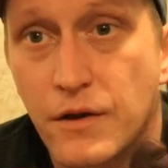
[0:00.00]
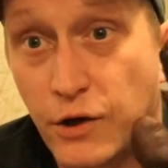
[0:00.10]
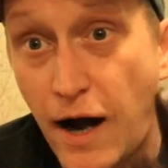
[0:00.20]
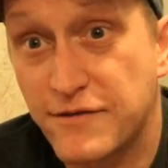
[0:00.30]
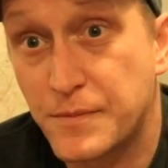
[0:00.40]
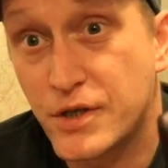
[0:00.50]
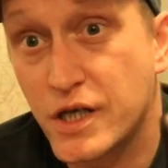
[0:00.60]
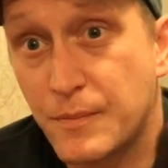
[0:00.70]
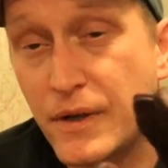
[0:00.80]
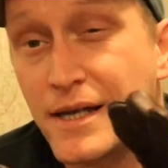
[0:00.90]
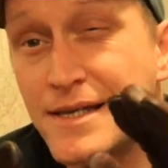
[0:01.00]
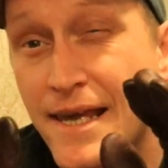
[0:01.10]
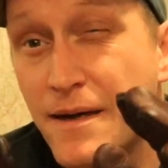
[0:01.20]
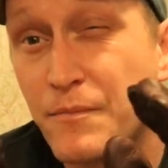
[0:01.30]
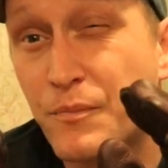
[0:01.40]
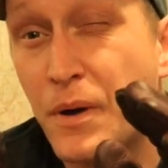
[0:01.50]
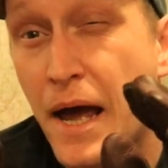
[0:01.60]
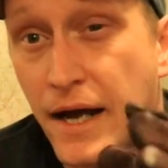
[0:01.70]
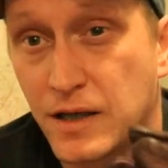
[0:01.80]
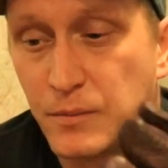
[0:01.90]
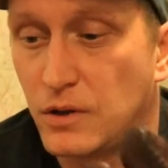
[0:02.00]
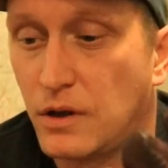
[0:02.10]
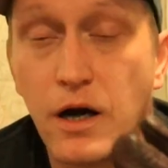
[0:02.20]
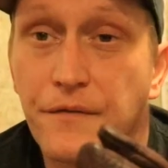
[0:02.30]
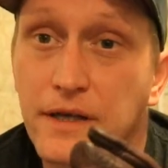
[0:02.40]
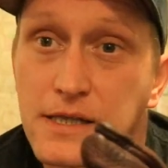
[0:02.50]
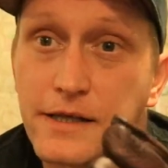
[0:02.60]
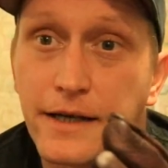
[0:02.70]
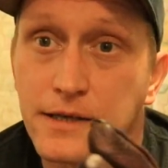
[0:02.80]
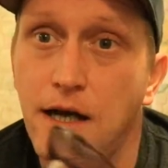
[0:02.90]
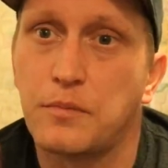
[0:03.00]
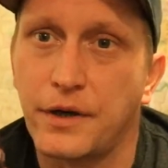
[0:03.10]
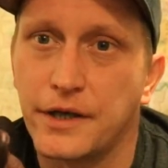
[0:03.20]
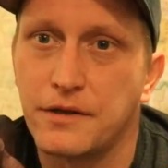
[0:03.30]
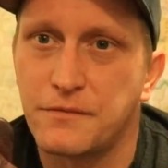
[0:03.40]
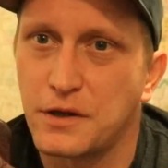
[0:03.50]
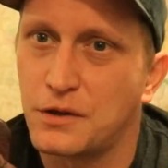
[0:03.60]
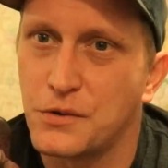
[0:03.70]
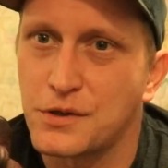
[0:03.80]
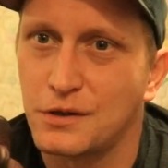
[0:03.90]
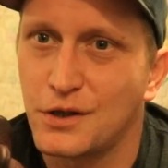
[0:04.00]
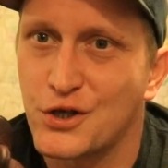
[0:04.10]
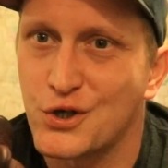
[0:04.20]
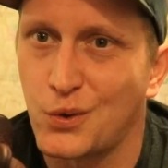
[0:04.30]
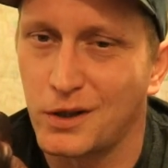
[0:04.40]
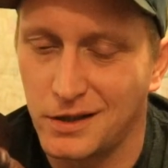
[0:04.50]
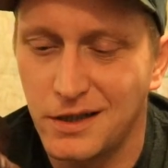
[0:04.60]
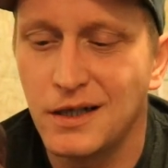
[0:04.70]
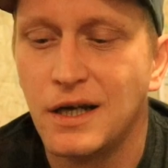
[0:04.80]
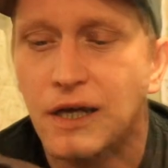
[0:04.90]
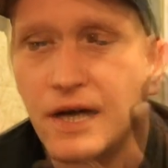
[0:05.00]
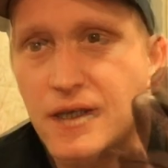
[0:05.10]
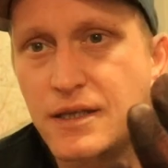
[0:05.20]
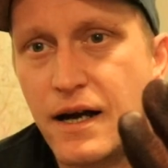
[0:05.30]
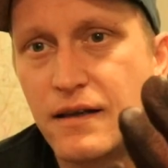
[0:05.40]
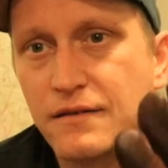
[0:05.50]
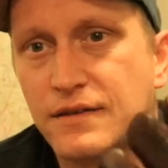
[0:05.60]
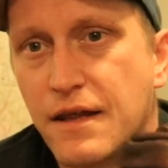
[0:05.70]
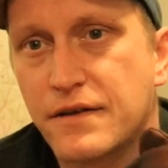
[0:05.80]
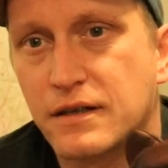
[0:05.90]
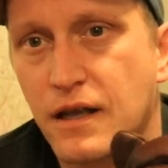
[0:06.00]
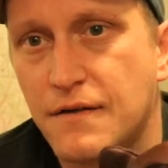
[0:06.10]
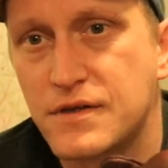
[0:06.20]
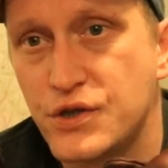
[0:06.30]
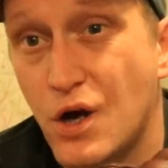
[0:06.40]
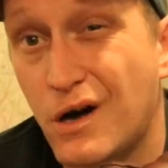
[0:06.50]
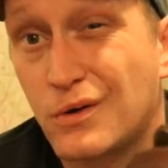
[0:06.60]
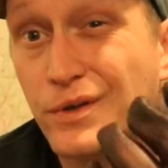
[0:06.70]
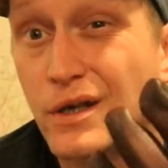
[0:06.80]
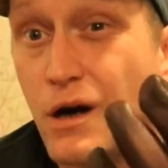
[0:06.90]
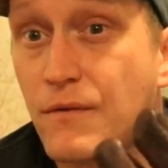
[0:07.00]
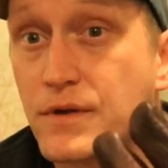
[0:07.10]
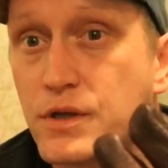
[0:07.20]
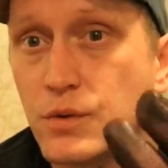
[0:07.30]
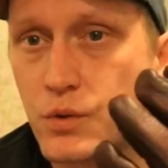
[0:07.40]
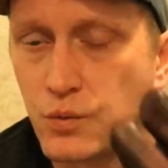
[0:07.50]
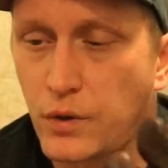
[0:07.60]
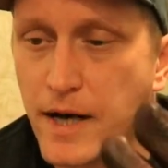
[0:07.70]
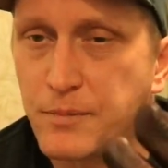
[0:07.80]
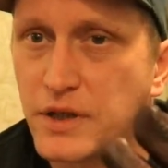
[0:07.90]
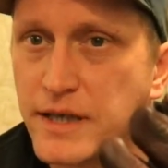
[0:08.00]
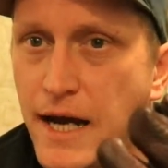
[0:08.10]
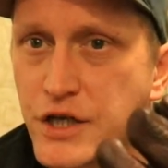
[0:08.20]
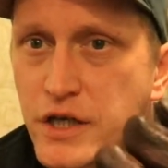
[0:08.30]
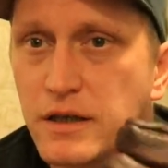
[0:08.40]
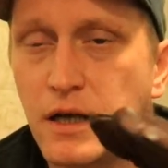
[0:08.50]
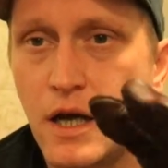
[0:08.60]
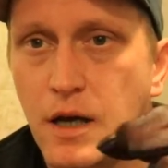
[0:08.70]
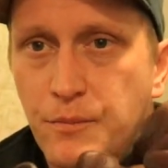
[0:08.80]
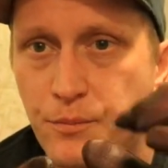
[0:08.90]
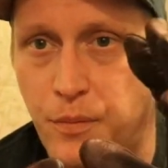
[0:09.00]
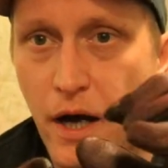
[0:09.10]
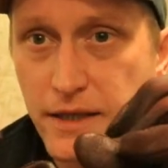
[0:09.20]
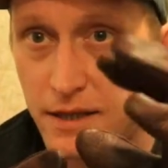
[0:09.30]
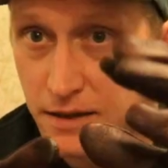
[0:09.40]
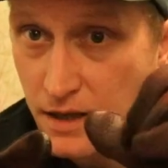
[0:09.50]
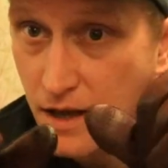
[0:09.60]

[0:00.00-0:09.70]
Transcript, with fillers: The craftsmanship is impeccable on these things. I'll bring you in for a closer look shortly. This style of leather gloves not only offers you great protection, but